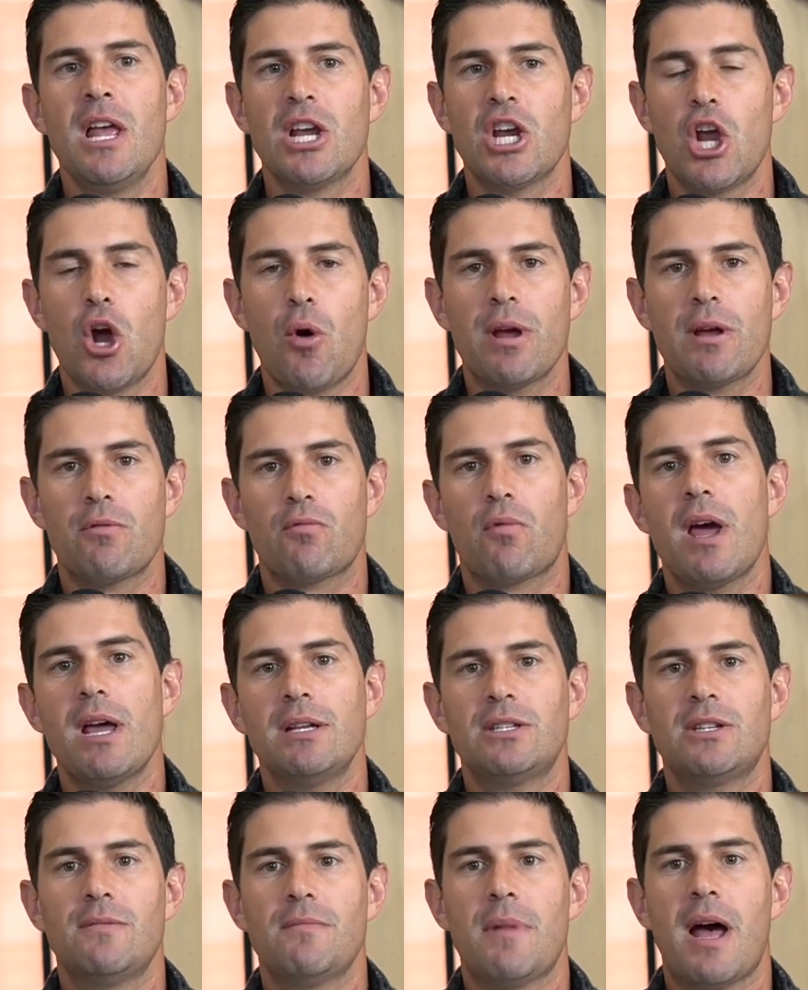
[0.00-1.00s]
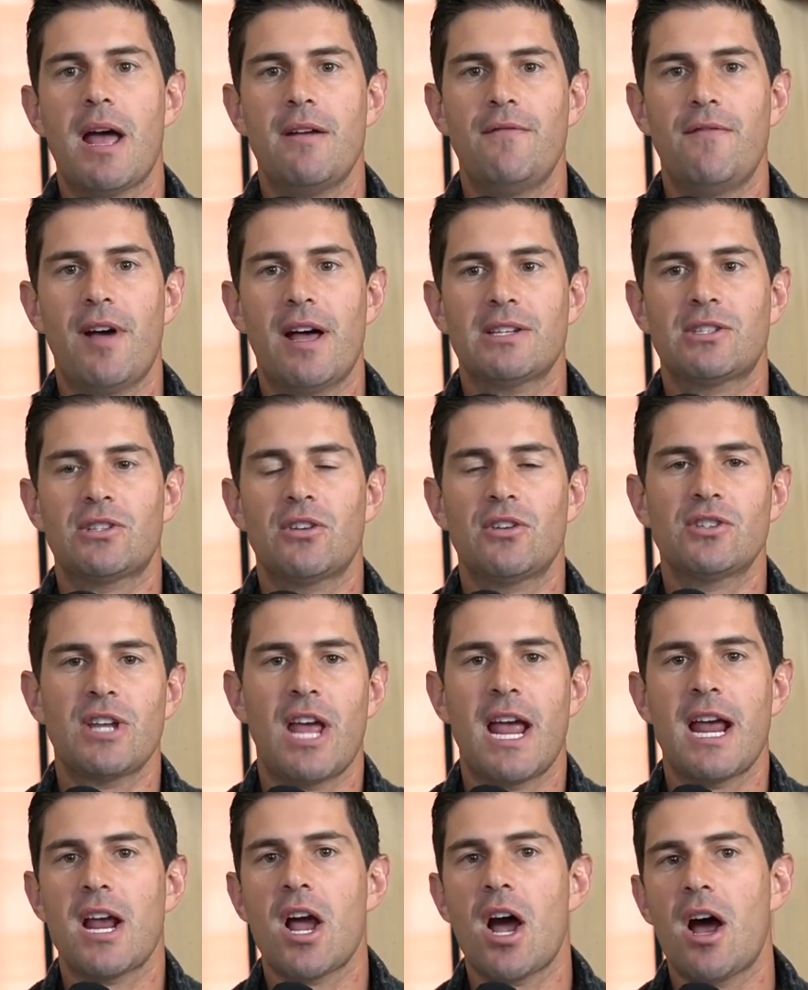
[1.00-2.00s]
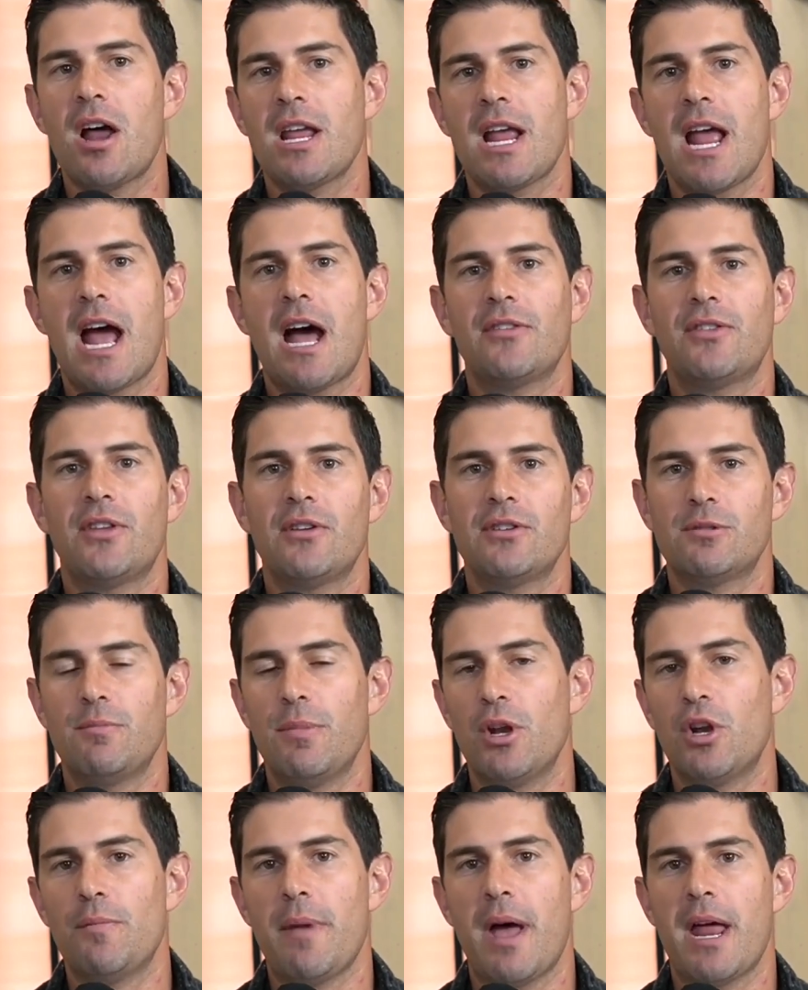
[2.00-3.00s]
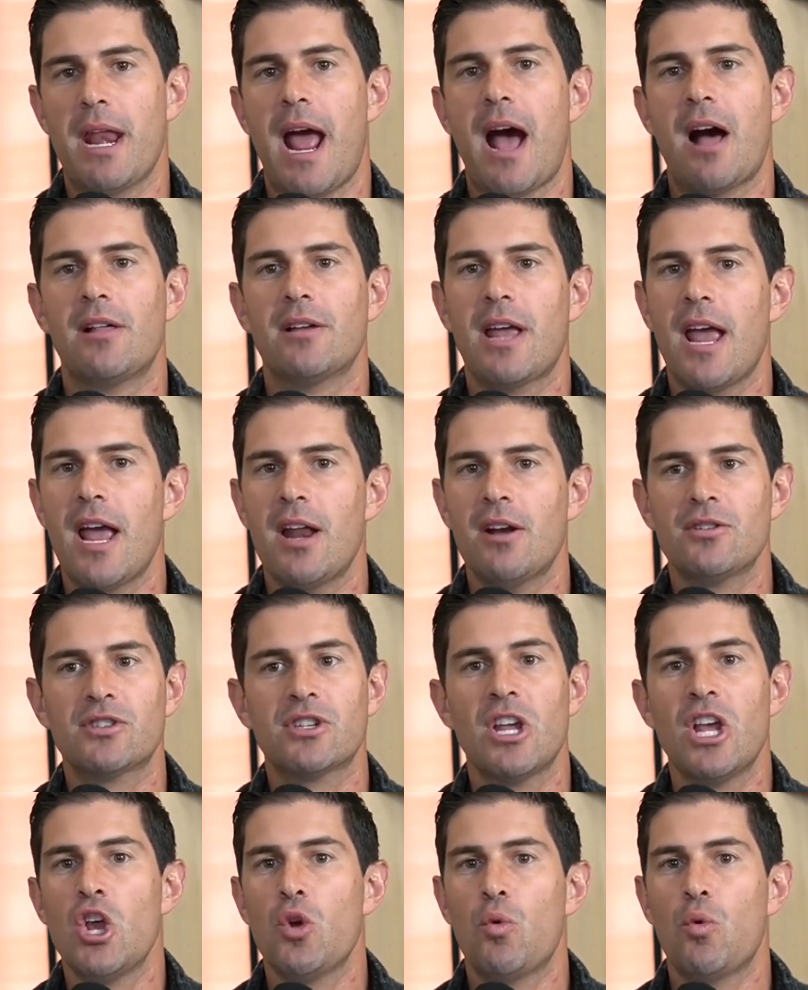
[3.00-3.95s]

going right to my investors and cutting out those middleman allocators.